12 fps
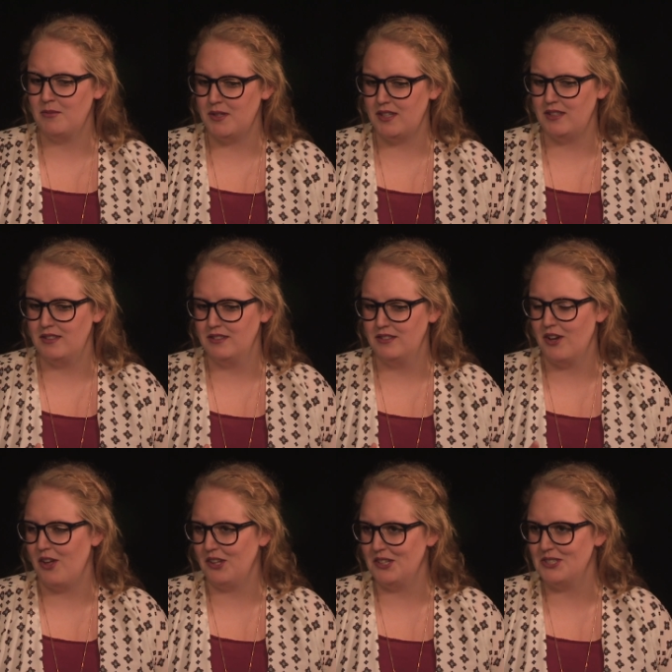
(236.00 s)
limited
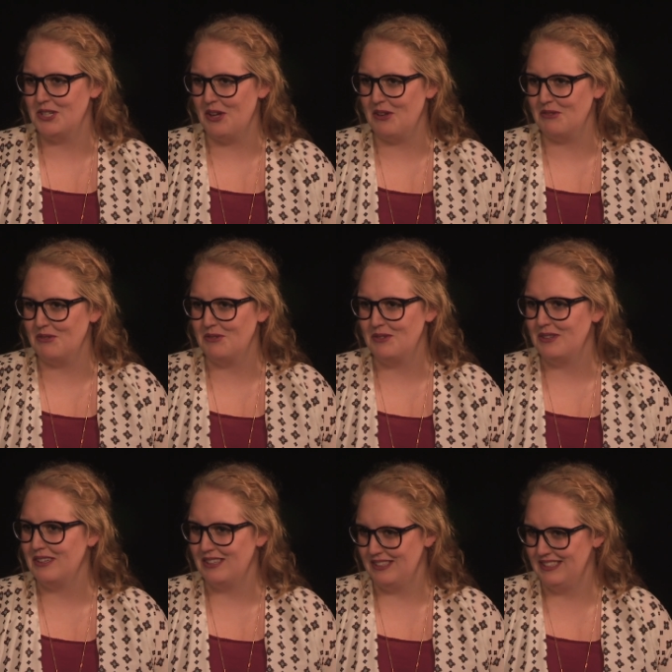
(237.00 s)
knowledge of
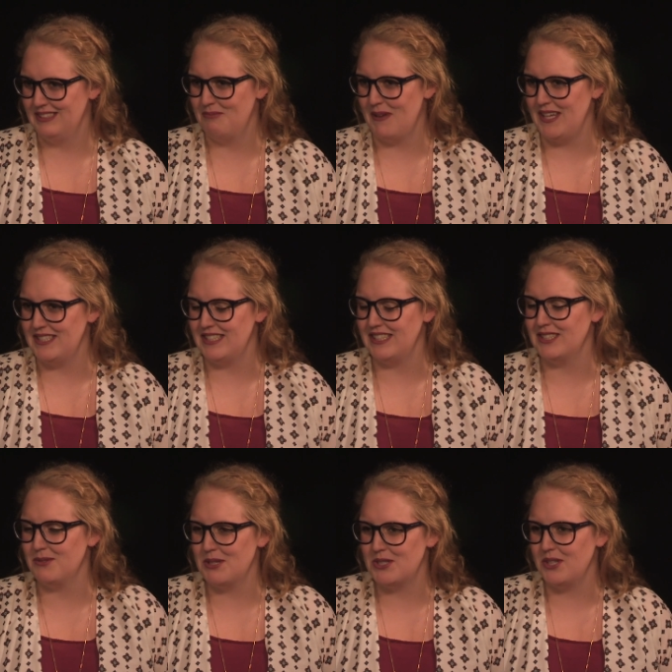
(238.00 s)
painting,
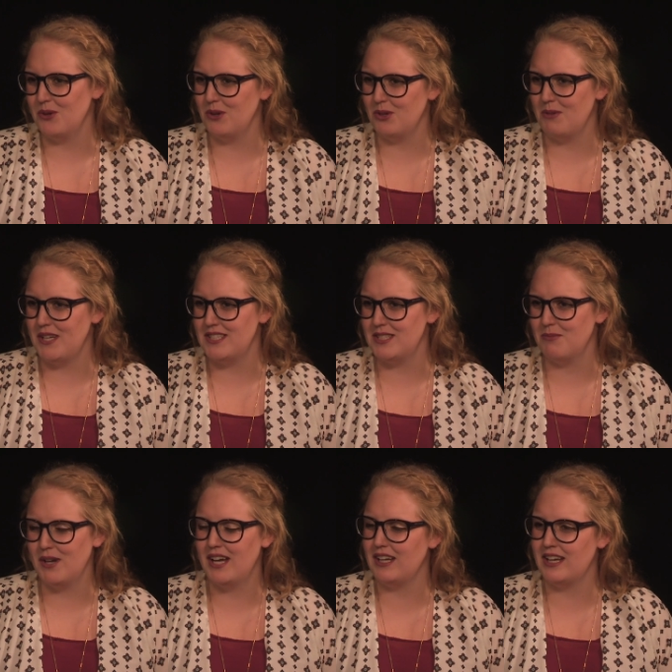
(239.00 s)
especially oil painting,
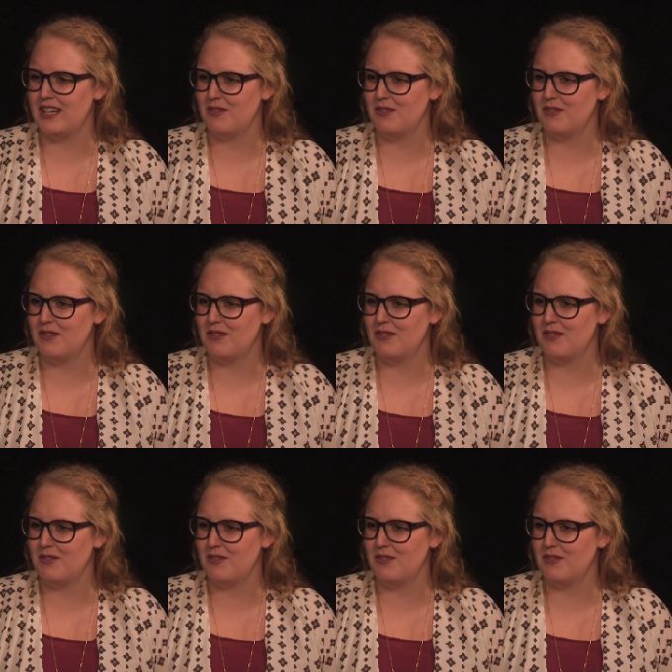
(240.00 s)
but I, I,